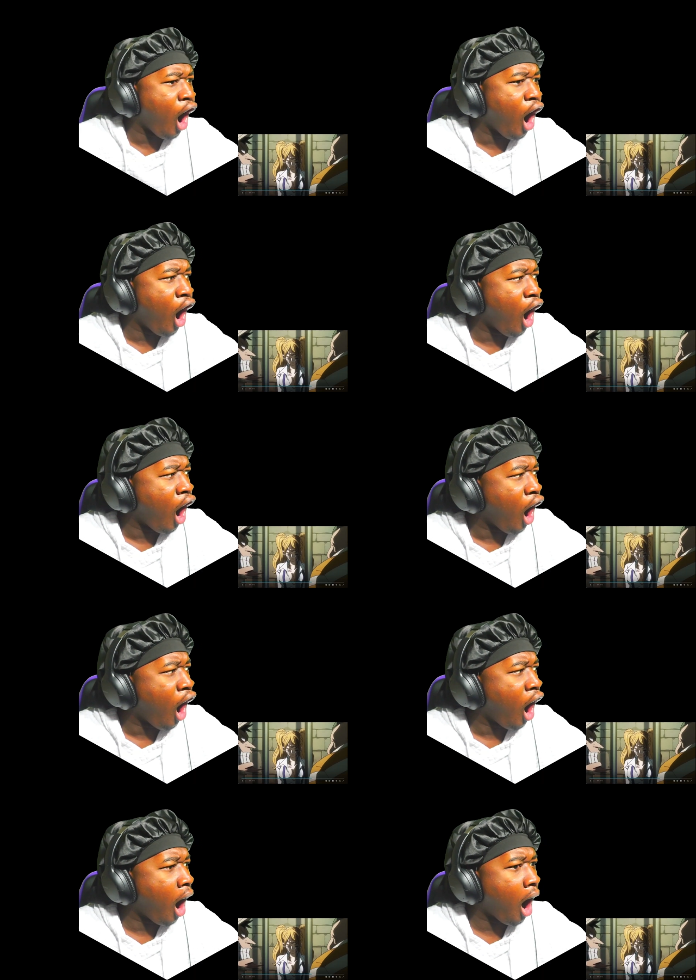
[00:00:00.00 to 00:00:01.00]

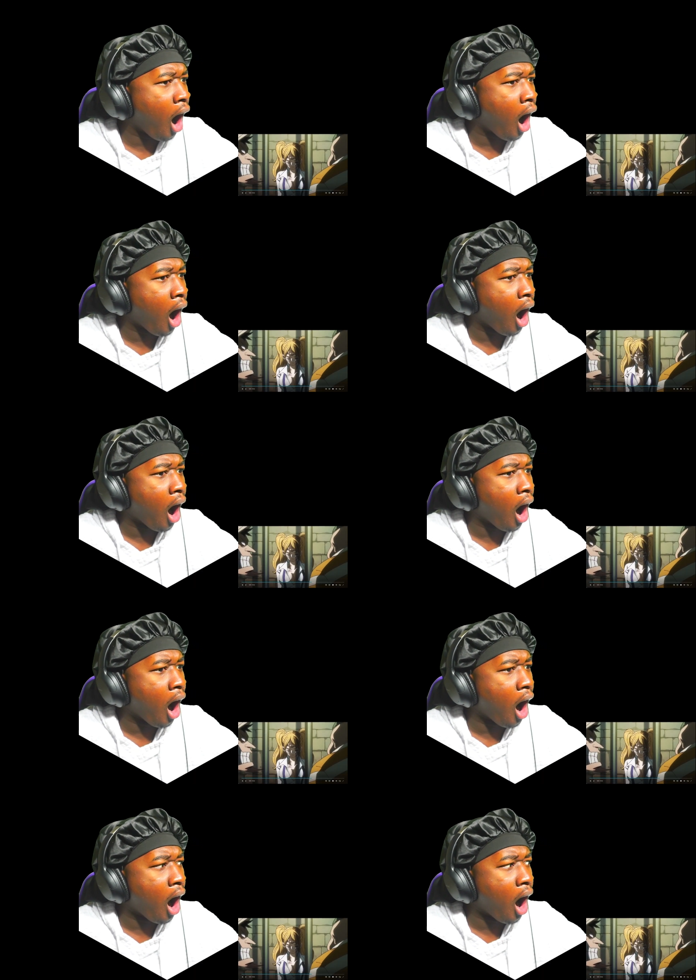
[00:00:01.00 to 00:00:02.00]

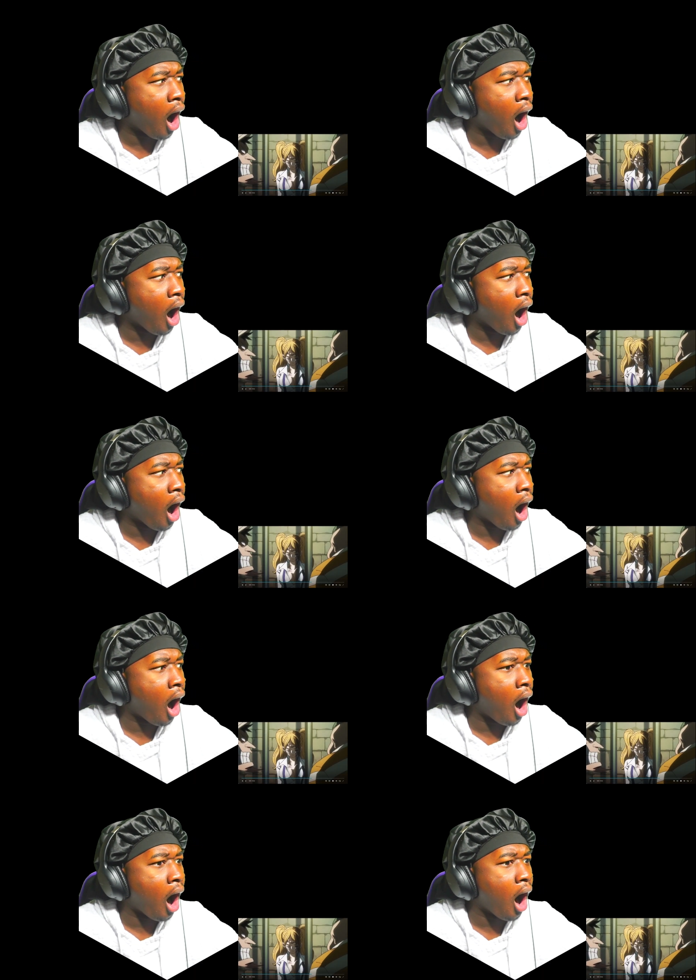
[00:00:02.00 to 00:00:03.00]

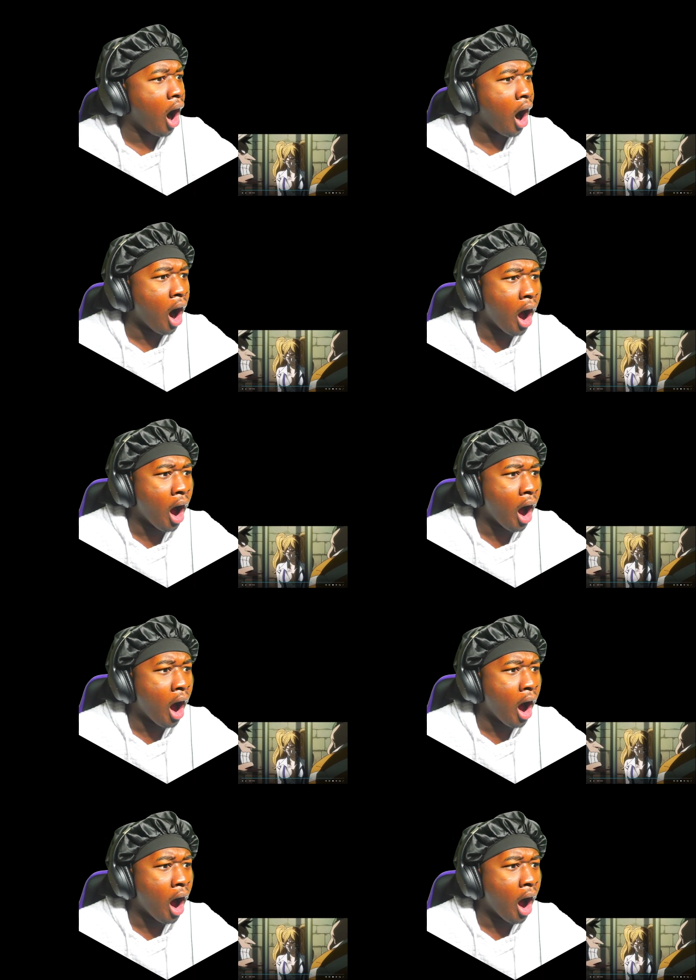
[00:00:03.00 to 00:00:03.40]
(no one is talking)